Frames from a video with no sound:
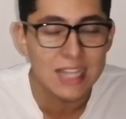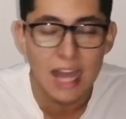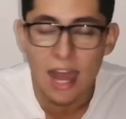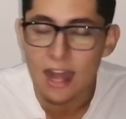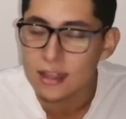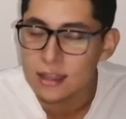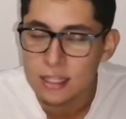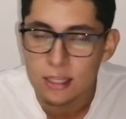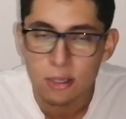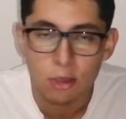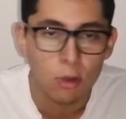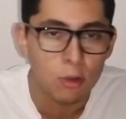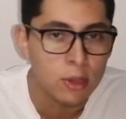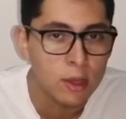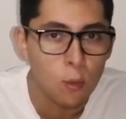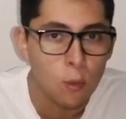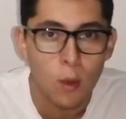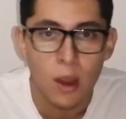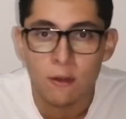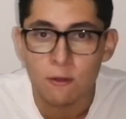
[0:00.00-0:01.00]
not the
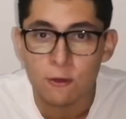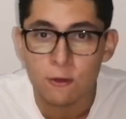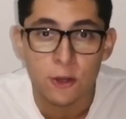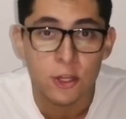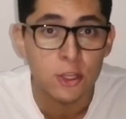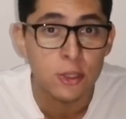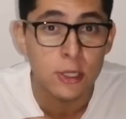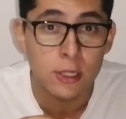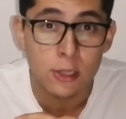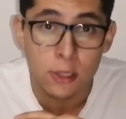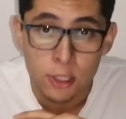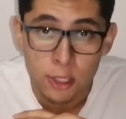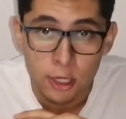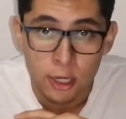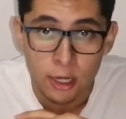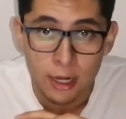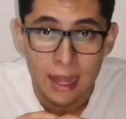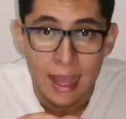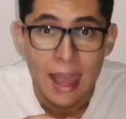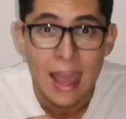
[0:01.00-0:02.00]
only way for you to
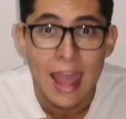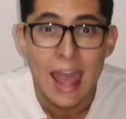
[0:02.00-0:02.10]
learn.